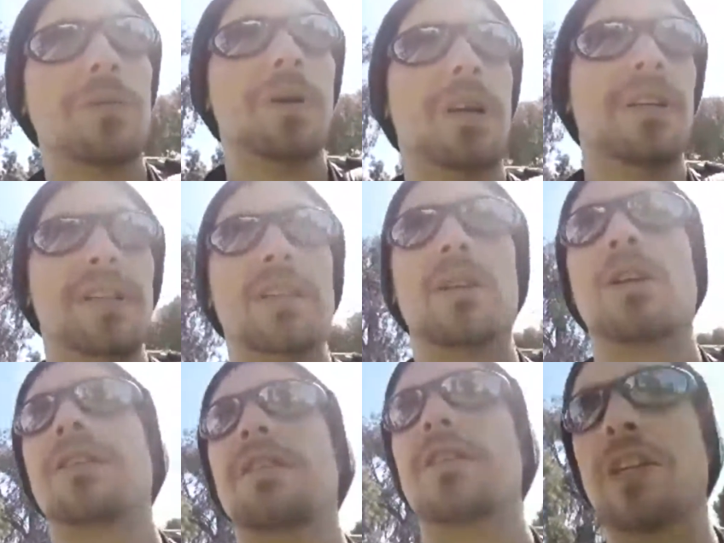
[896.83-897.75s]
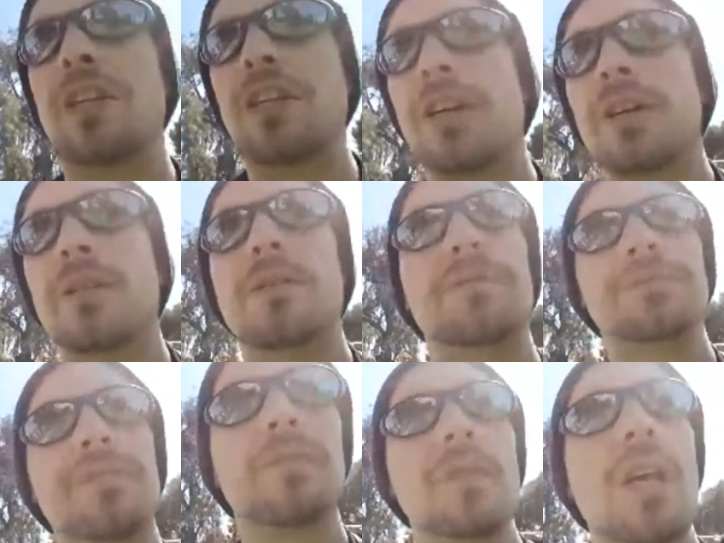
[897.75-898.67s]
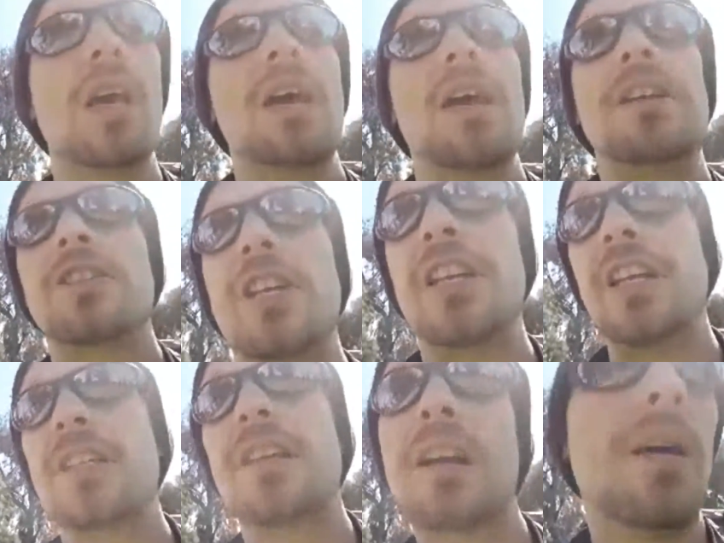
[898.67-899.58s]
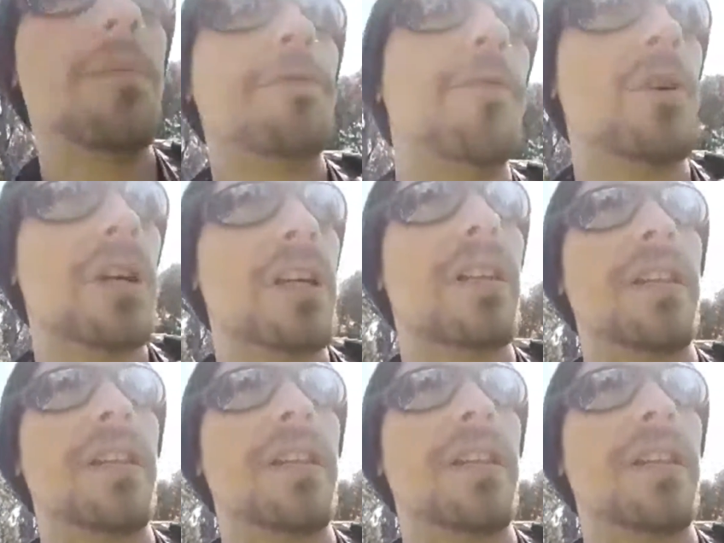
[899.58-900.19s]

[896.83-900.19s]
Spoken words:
put on this earth to do. She needs to come forth